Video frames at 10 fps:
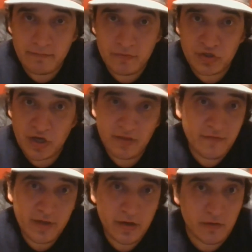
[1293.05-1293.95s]
Share the
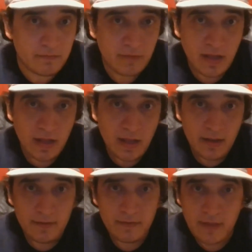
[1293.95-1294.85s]
video.
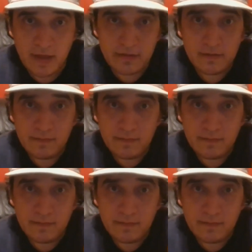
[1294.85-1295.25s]
Thanks.